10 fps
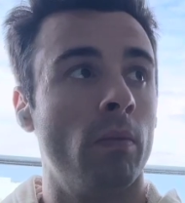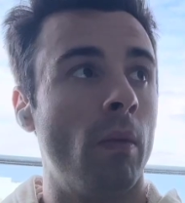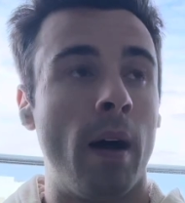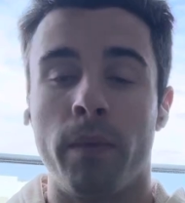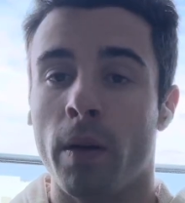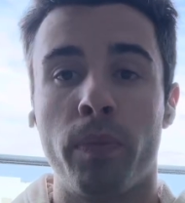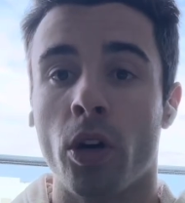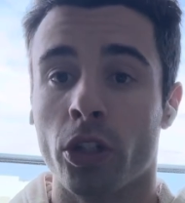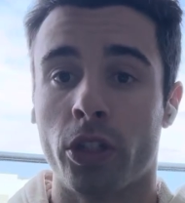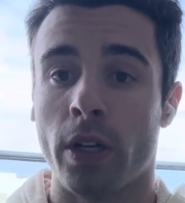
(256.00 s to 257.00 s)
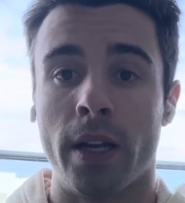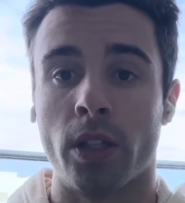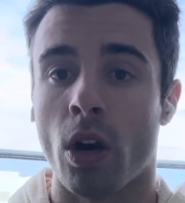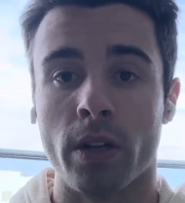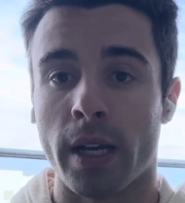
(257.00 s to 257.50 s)
I'm gonna push as
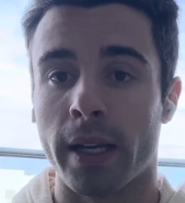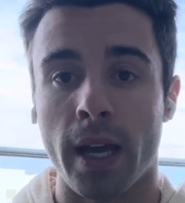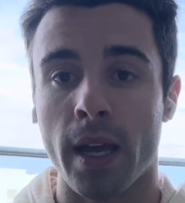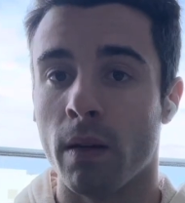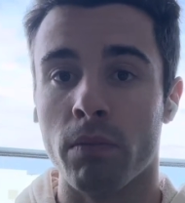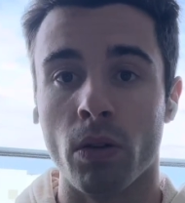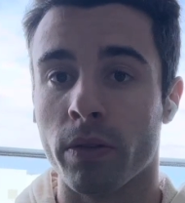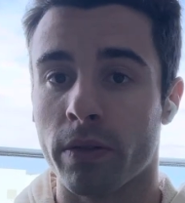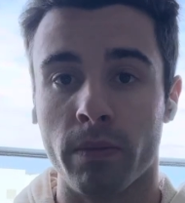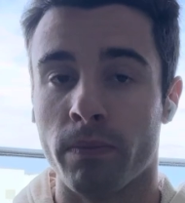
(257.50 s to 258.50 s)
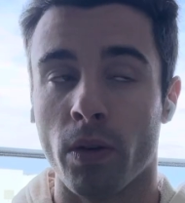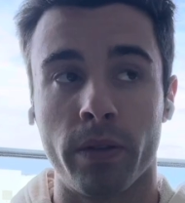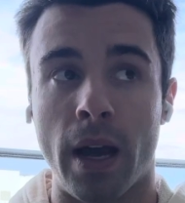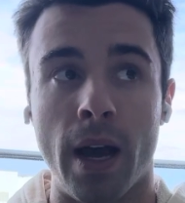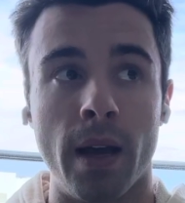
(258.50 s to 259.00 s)
hard as I can on
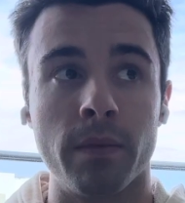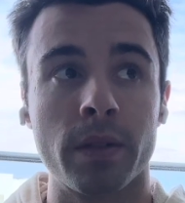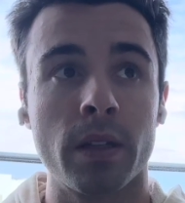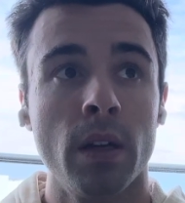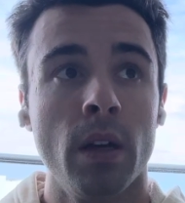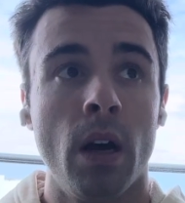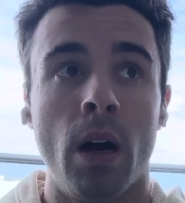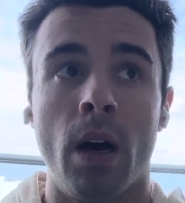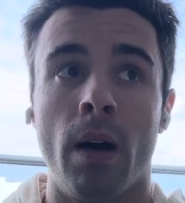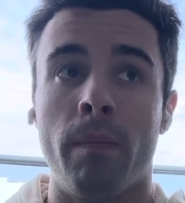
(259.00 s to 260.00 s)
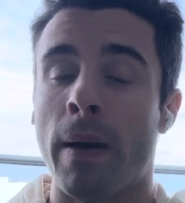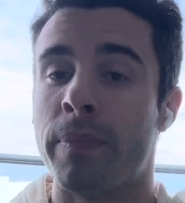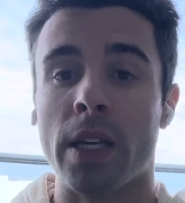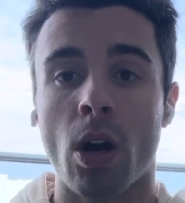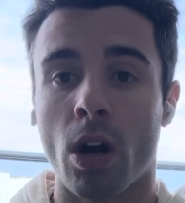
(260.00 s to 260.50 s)
both times. My
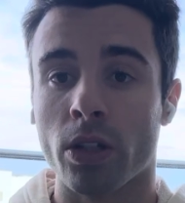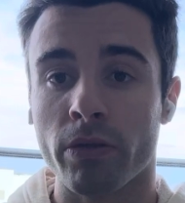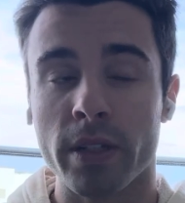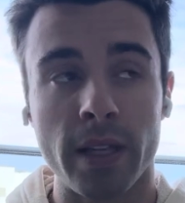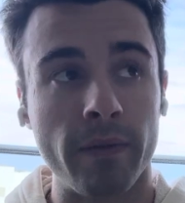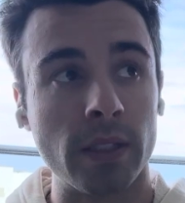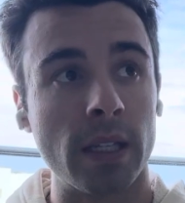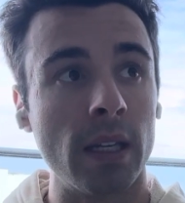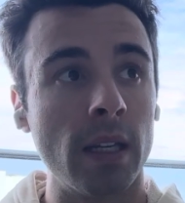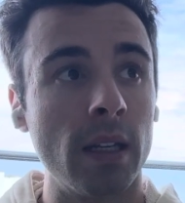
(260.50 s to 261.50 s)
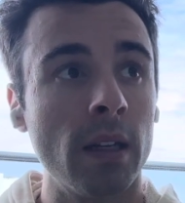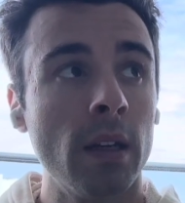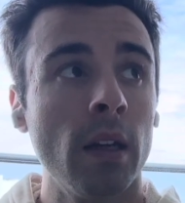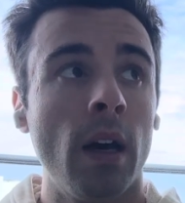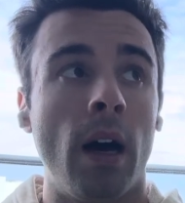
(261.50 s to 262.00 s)
PR is 3:17
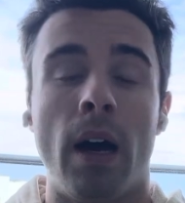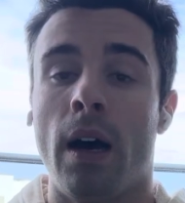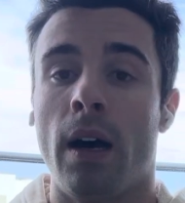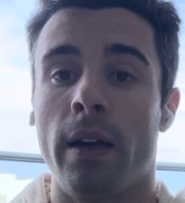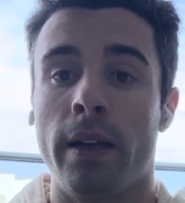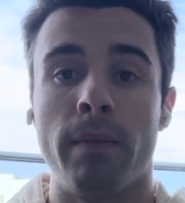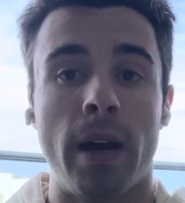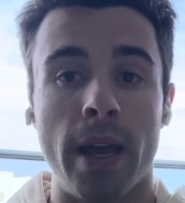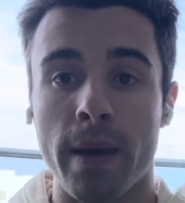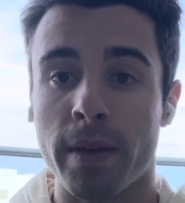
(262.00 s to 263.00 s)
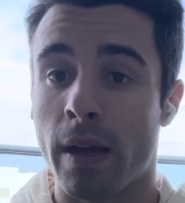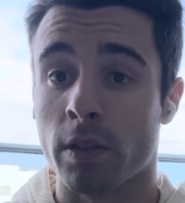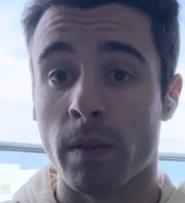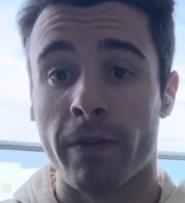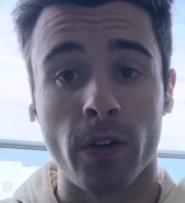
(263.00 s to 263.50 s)
in Miami. That
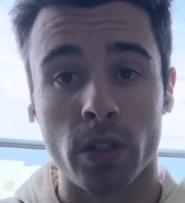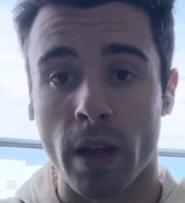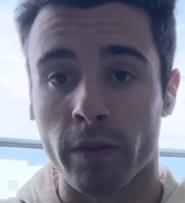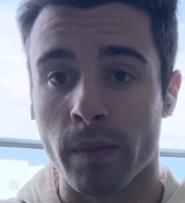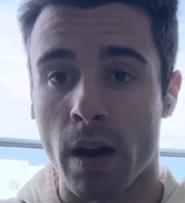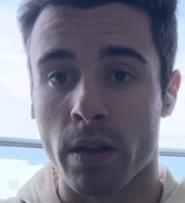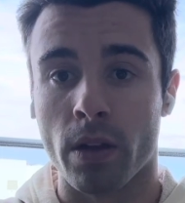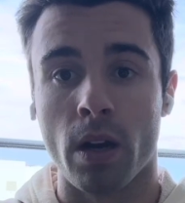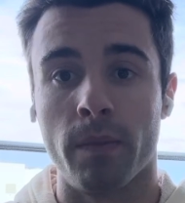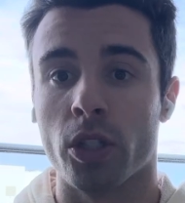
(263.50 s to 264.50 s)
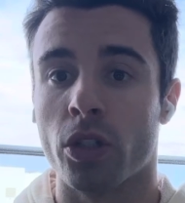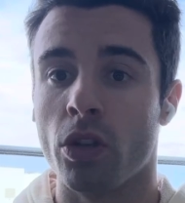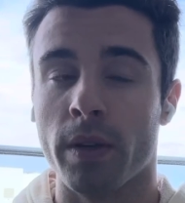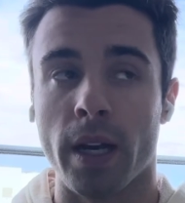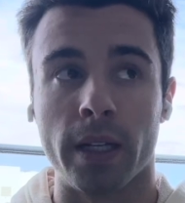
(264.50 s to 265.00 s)
was my first ever marathon. I'm
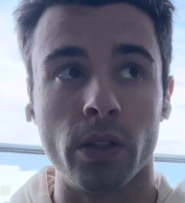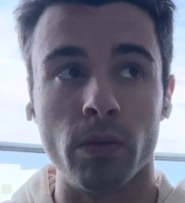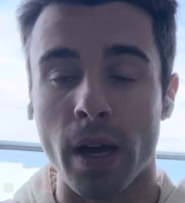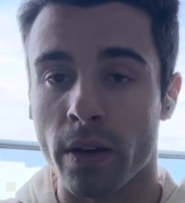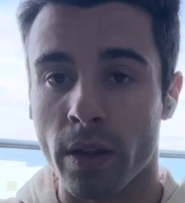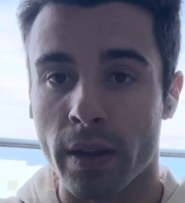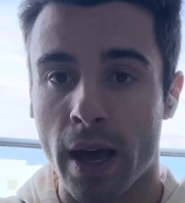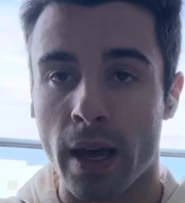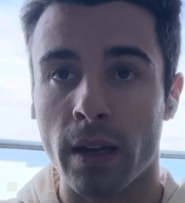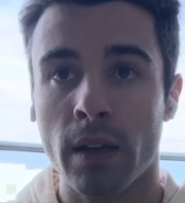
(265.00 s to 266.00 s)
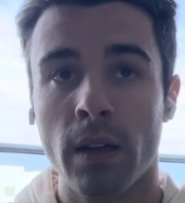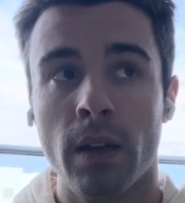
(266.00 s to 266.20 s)
assuming I can do better than that.